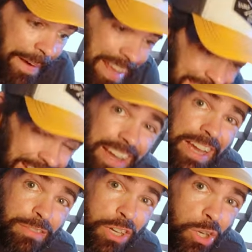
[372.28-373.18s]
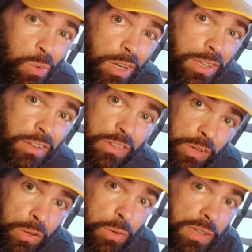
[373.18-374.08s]
I think I have a good one,
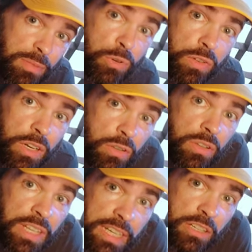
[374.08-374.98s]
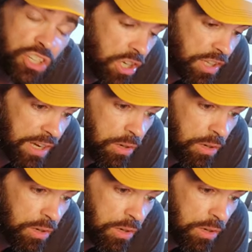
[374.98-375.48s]
so let's move on to the next shot